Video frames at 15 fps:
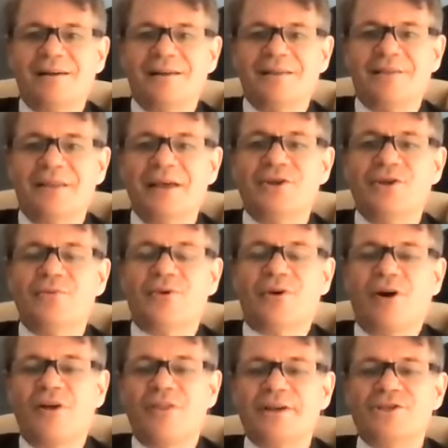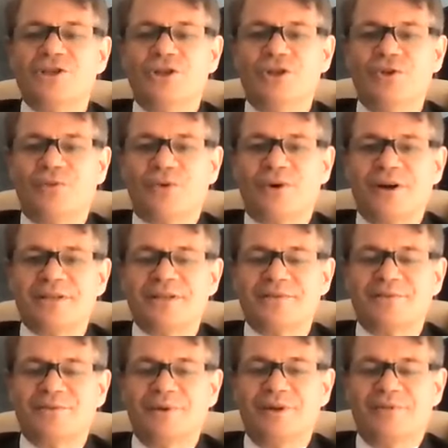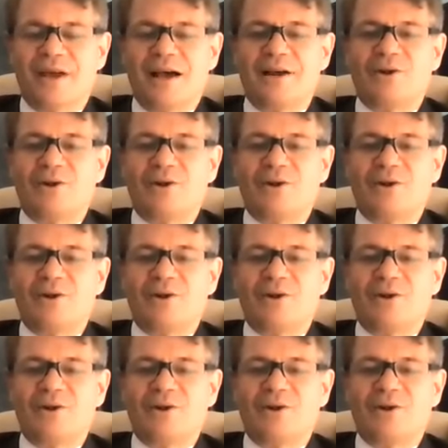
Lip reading: Thank you for all that you do for us. We've got